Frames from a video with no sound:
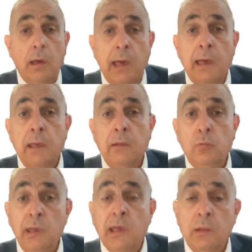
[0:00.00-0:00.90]
and
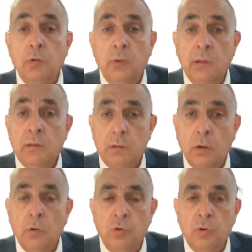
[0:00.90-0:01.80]
we can do it
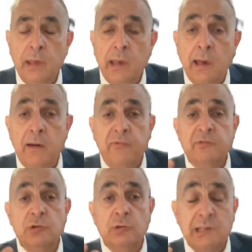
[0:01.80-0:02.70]
on your behalf
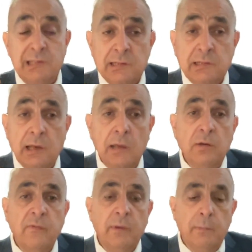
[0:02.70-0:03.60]
so this is kind
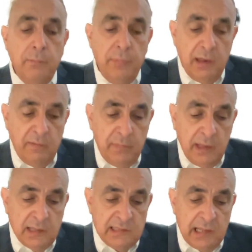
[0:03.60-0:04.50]
of a big
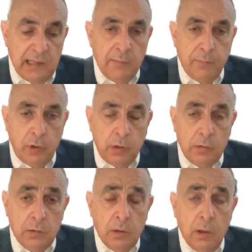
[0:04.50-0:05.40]
big selling point
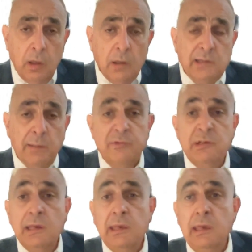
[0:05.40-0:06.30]
some of
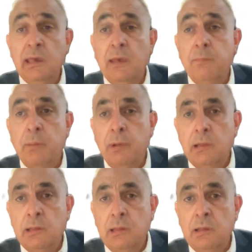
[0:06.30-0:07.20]
the key
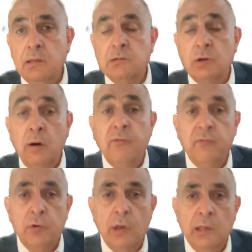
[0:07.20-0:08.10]
capabilities
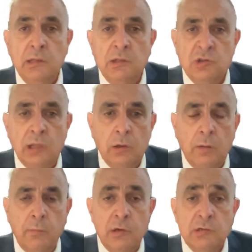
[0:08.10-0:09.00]
of QAD Digital
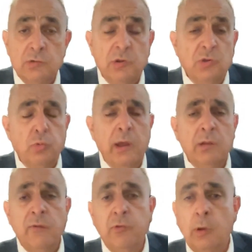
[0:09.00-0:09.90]
Commerce, which were
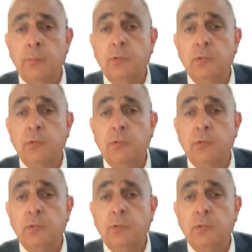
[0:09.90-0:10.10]
developed